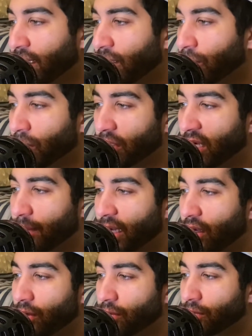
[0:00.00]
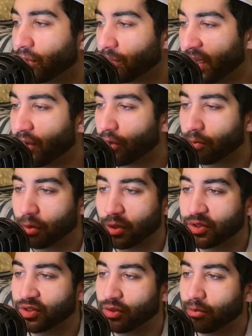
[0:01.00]
will come out with my own
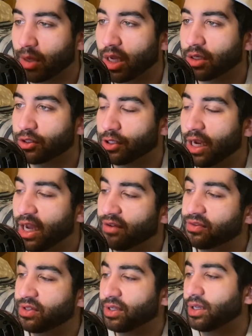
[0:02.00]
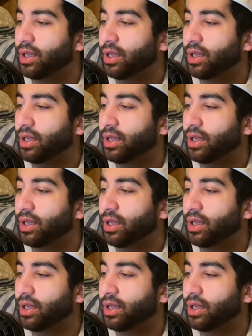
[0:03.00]
personal mock draft.